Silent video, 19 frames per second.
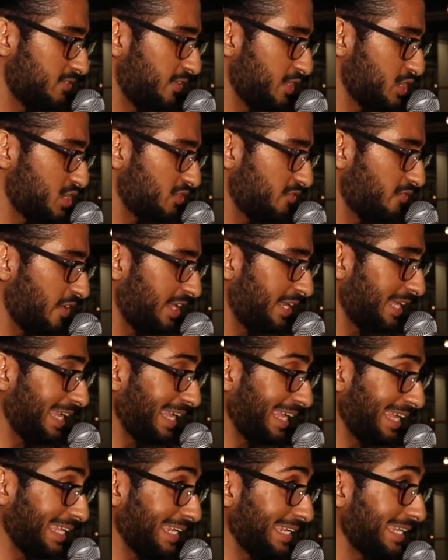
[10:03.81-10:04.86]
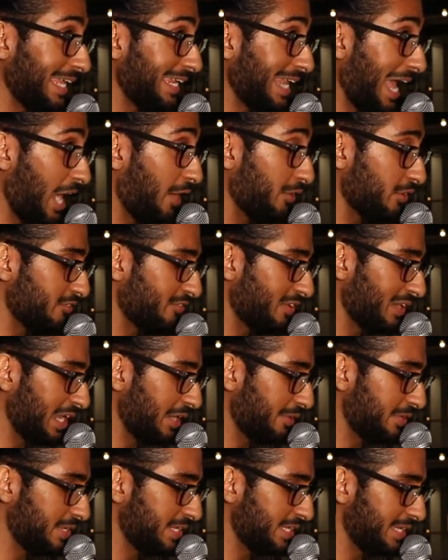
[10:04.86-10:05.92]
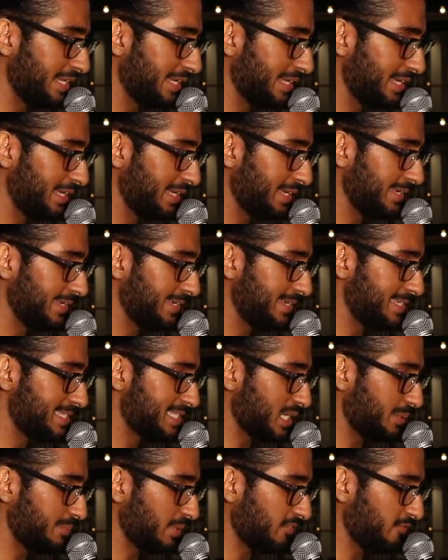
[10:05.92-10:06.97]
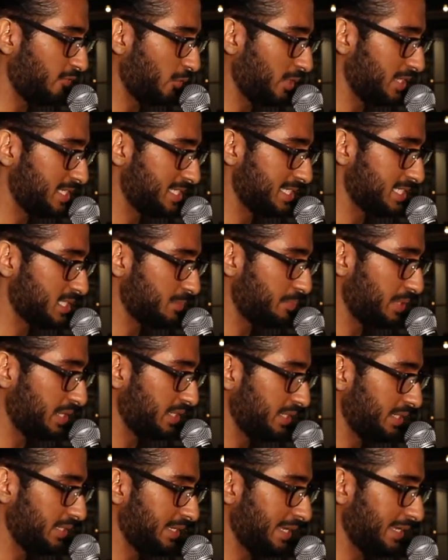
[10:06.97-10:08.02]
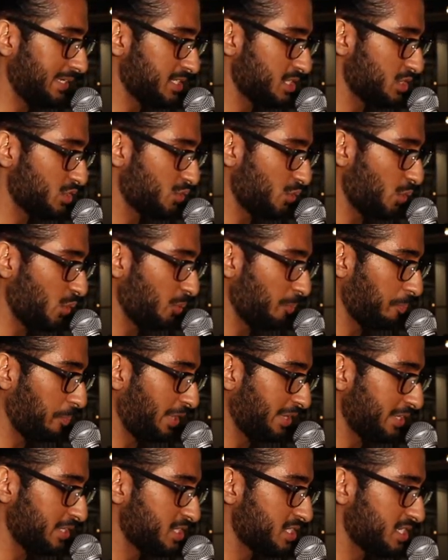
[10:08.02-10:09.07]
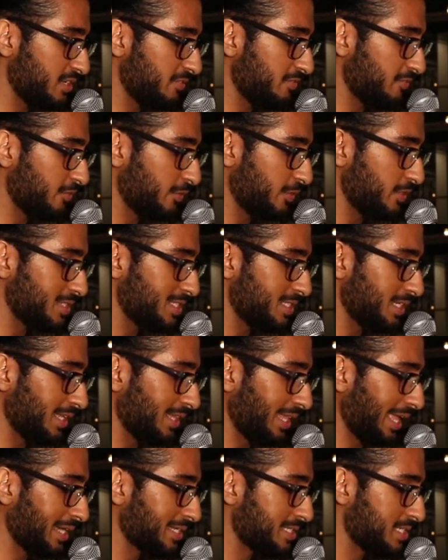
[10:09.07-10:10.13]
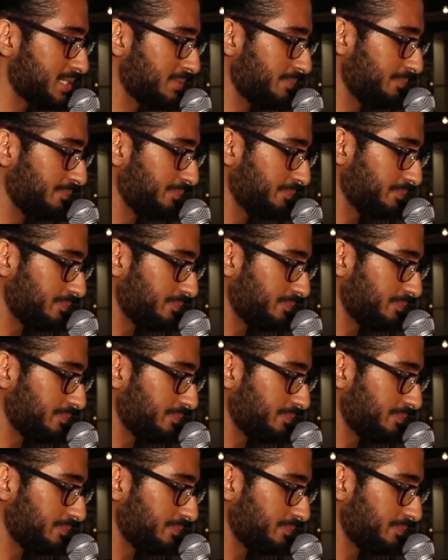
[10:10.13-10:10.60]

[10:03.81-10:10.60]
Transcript: his vision fading in and out of clarity. His stomach voiced its opinion, and his throat punished him for his neglect.